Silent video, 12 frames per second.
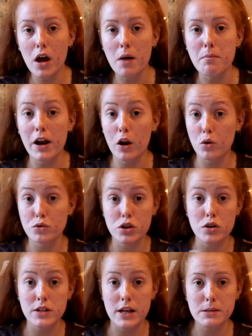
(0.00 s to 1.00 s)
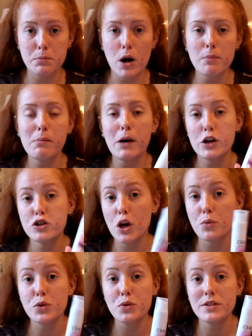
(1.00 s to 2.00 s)
And I also use it as a primer, but I
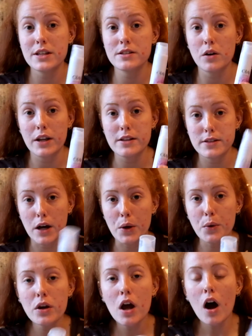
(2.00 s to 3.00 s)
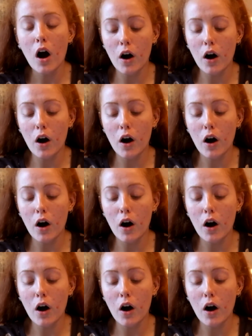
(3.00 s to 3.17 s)
don't use this on its own.